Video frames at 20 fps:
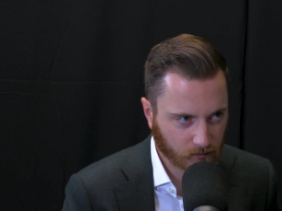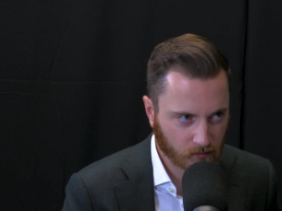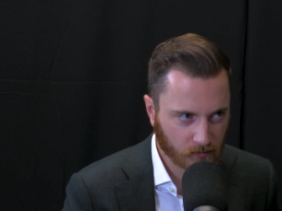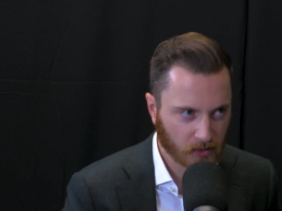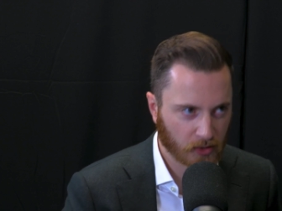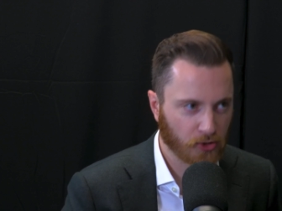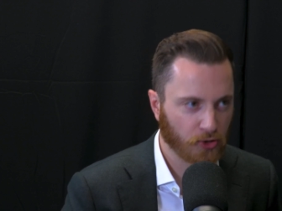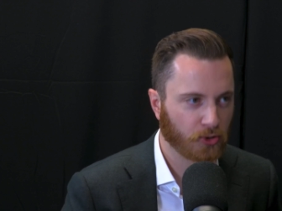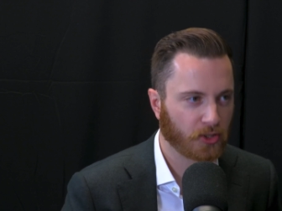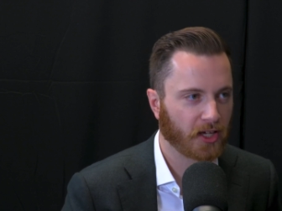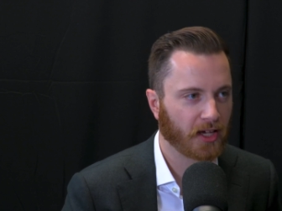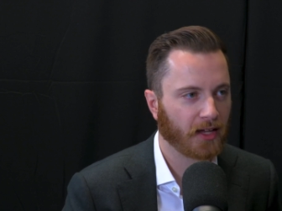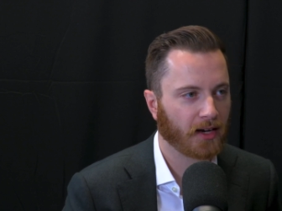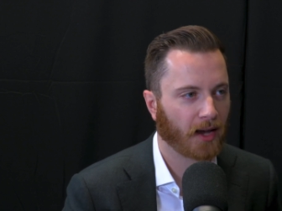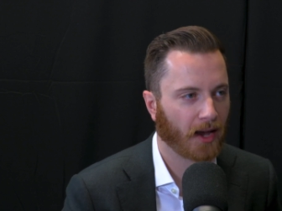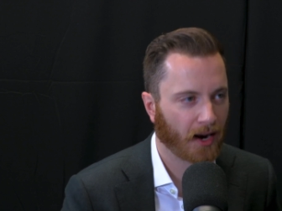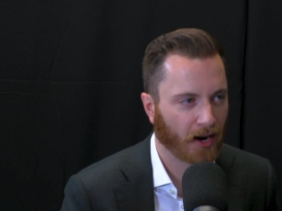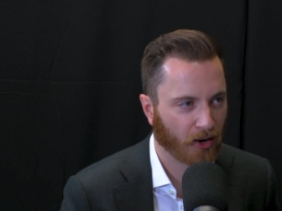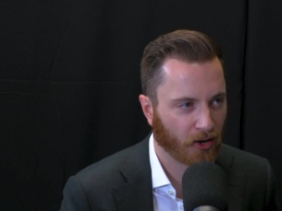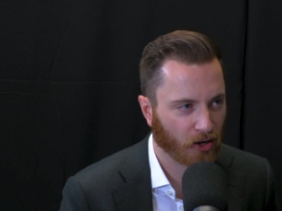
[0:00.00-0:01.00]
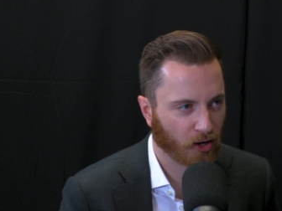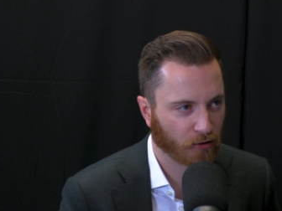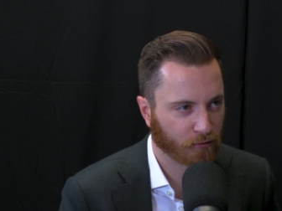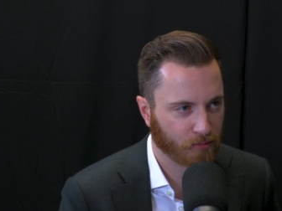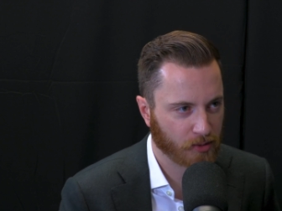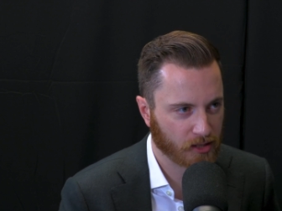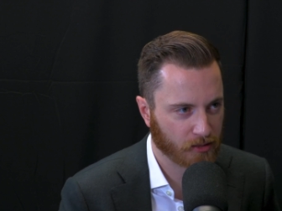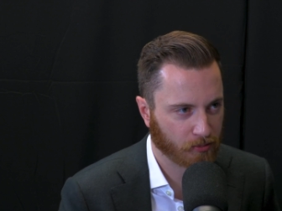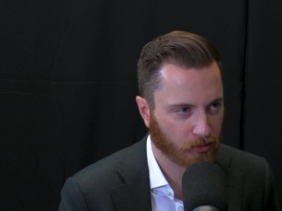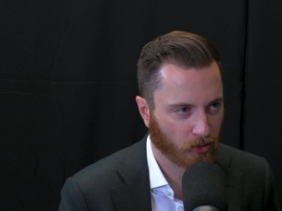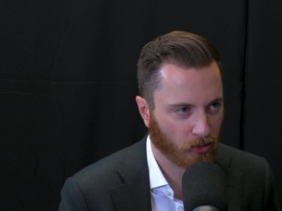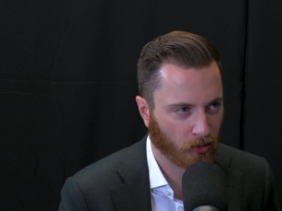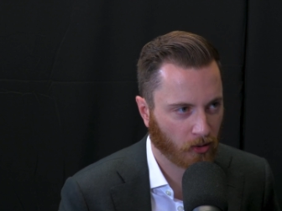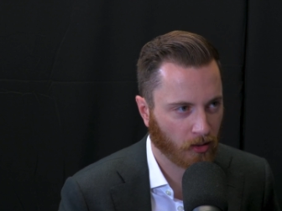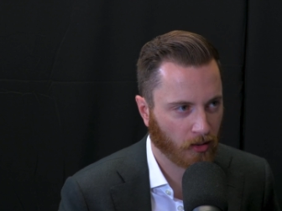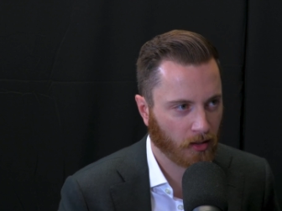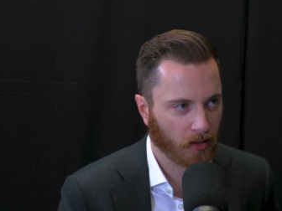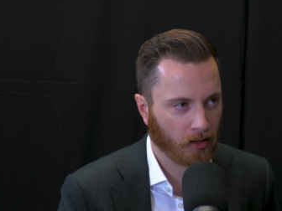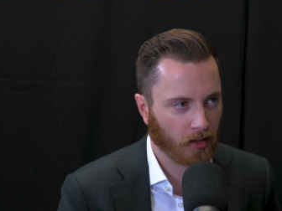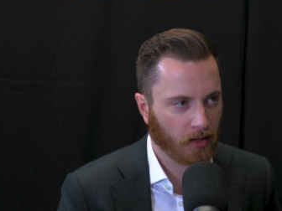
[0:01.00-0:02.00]
You can't hire enough people.
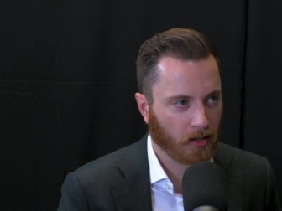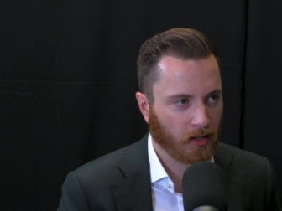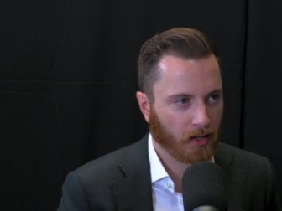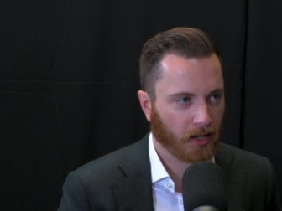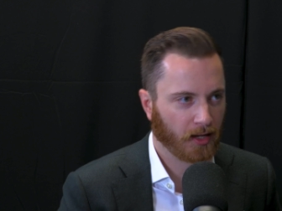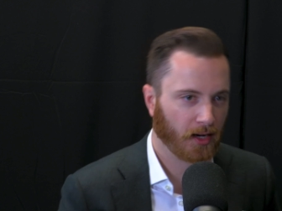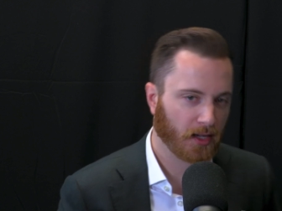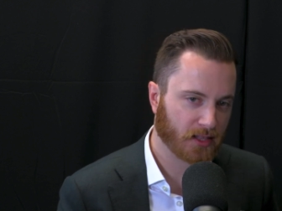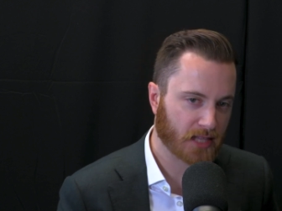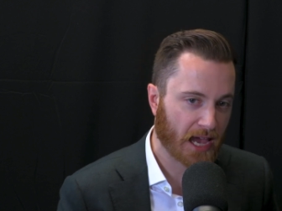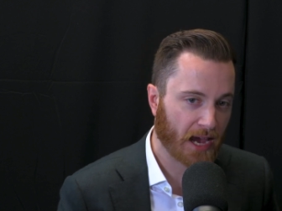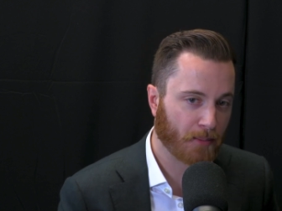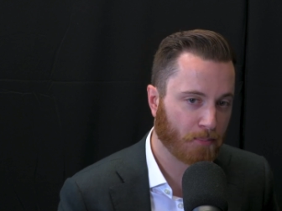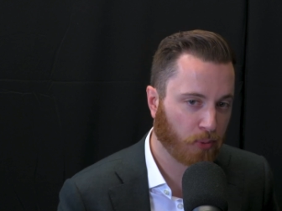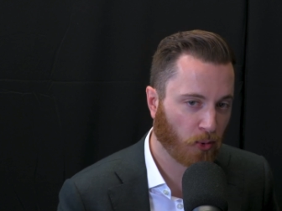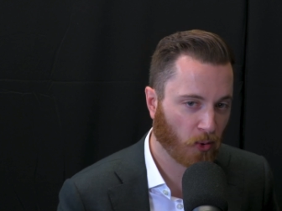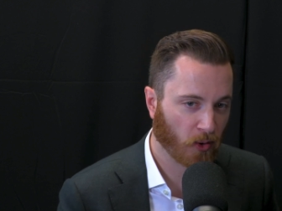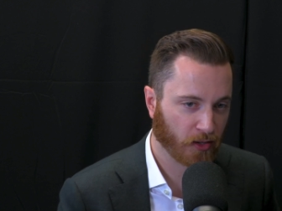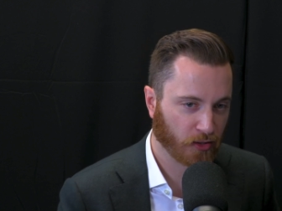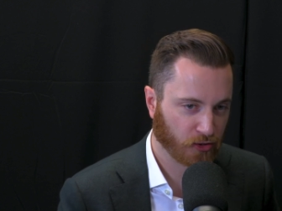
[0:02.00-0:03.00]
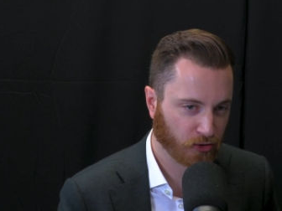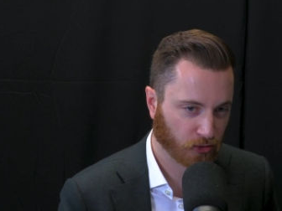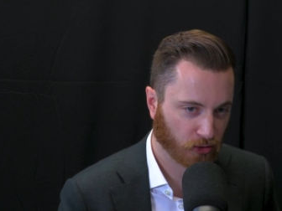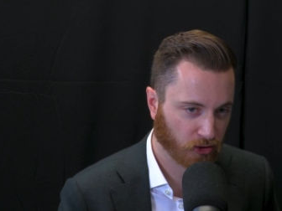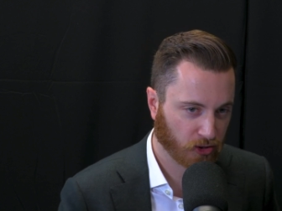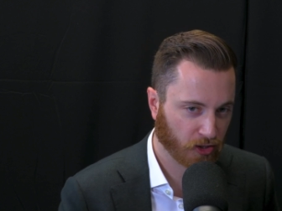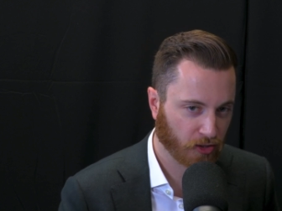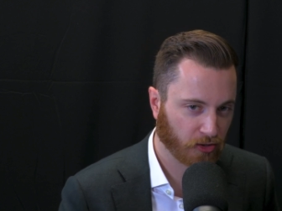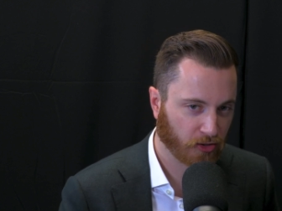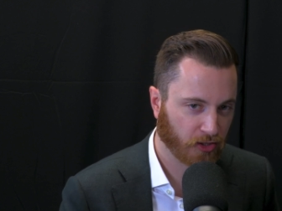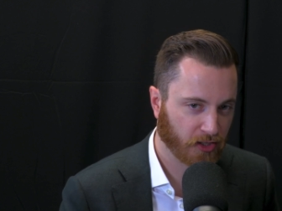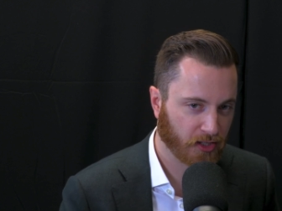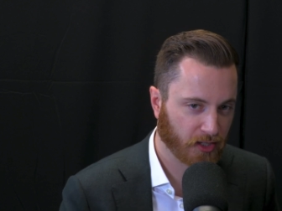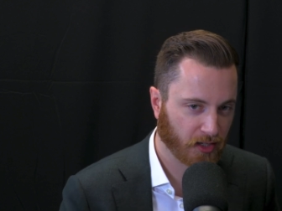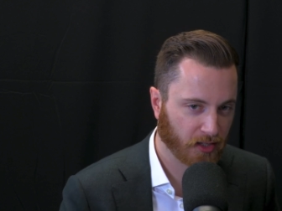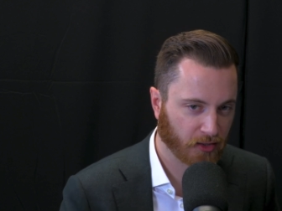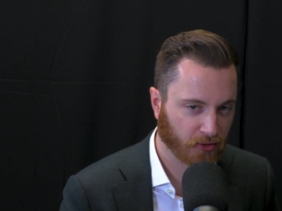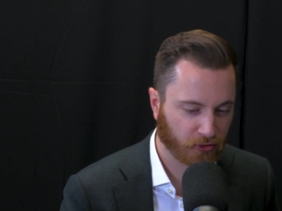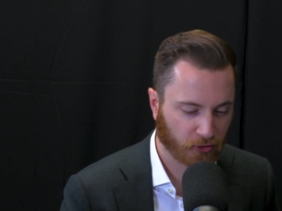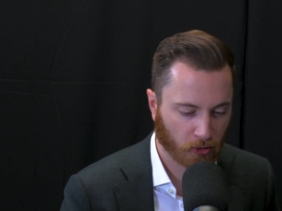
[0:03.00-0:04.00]
And at that point, you're literally
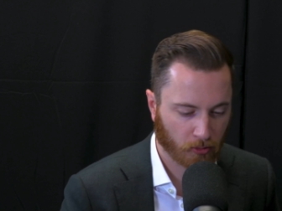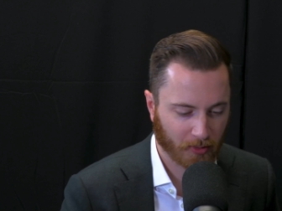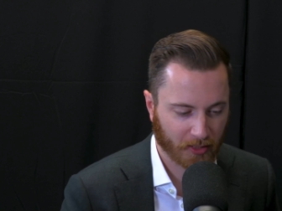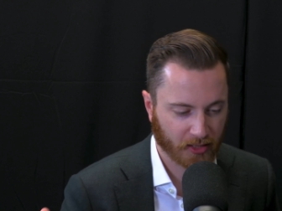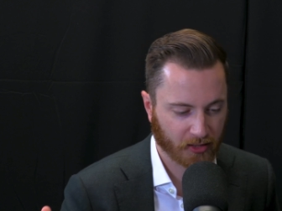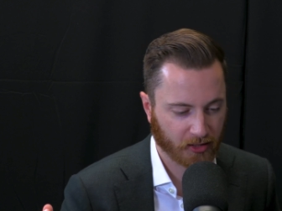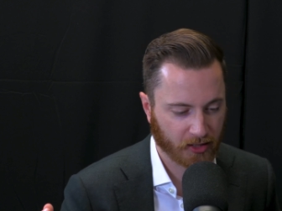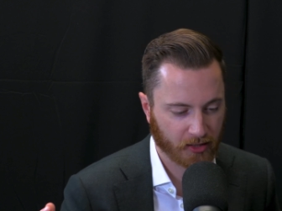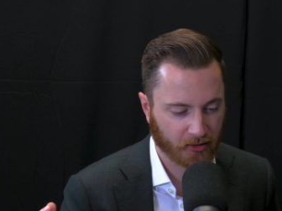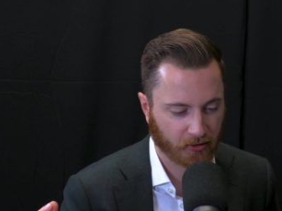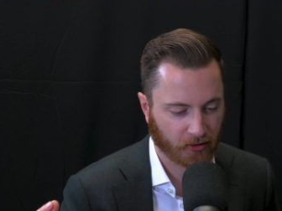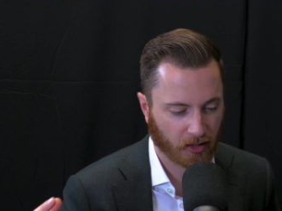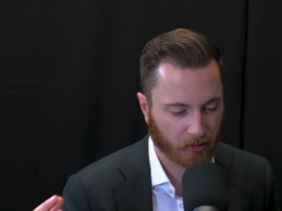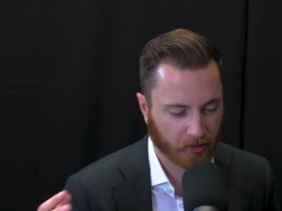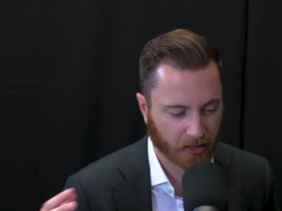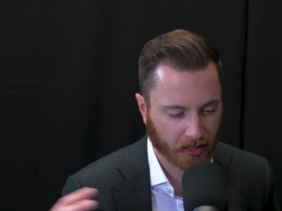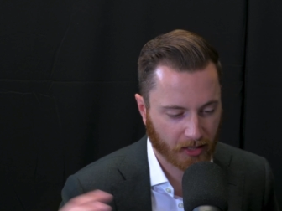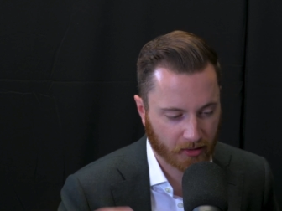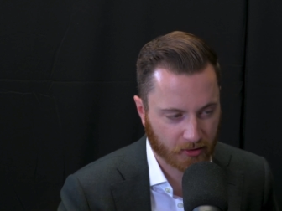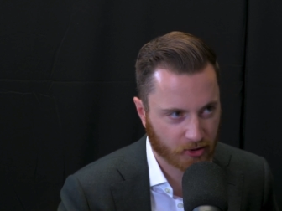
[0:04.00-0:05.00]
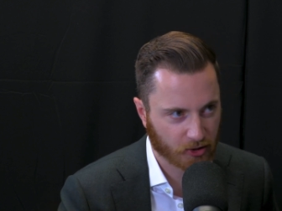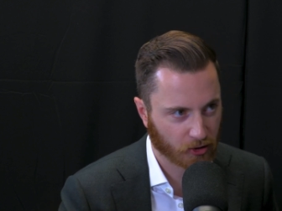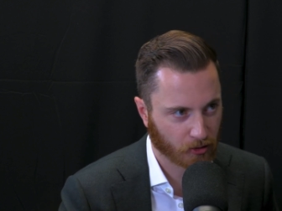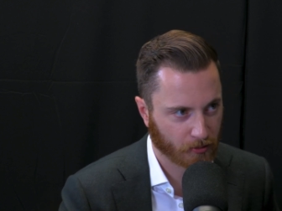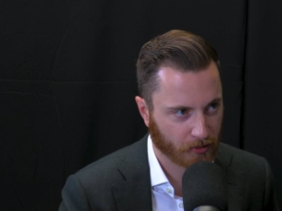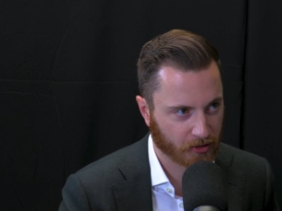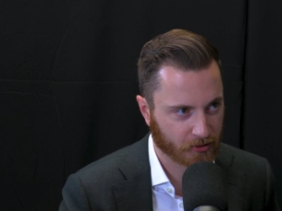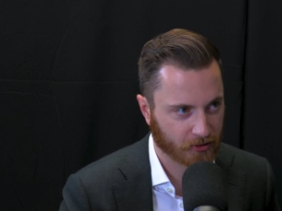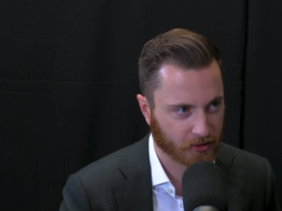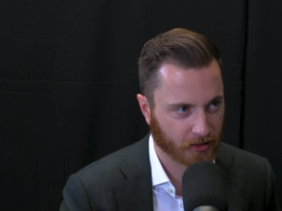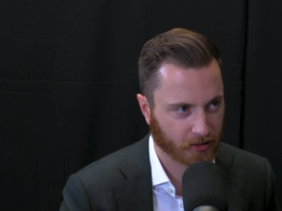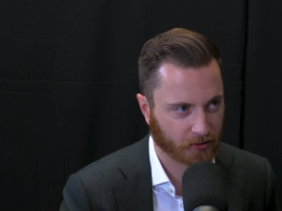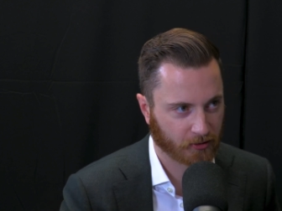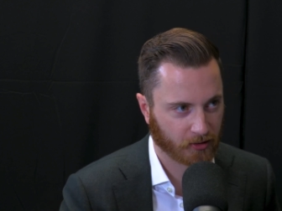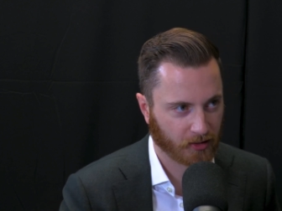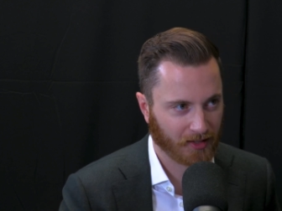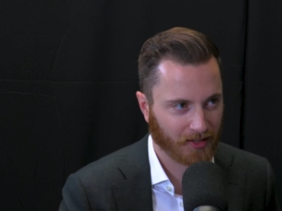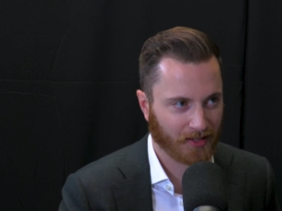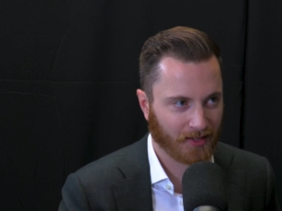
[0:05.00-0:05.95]
getting so many leads coming into your business